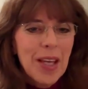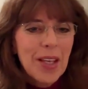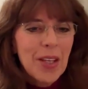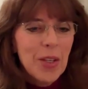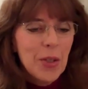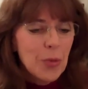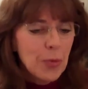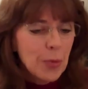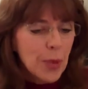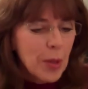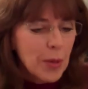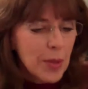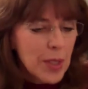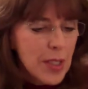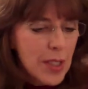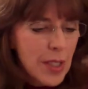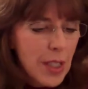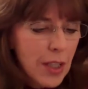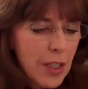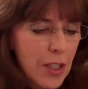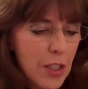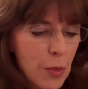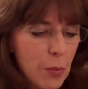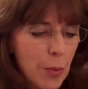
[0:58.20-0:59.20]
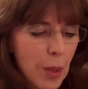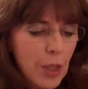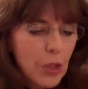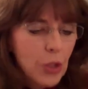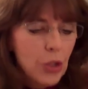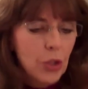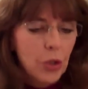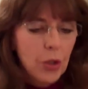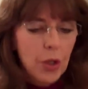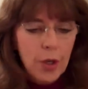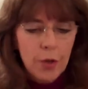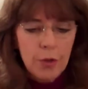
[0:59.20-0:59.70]
You've probably seen this
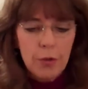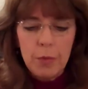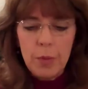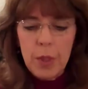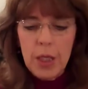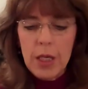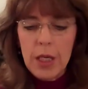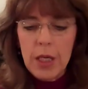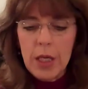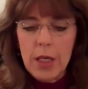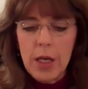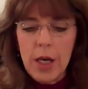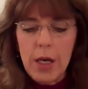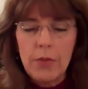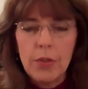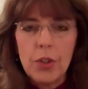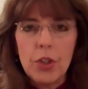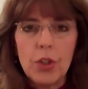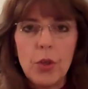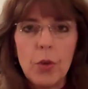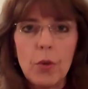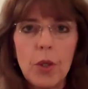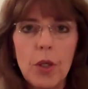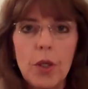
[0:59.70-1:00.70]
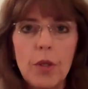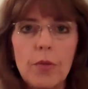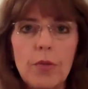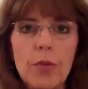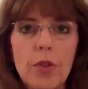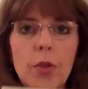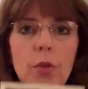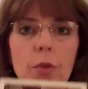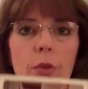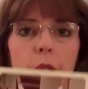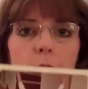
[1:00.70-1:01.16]
picture of me. I've shown it a few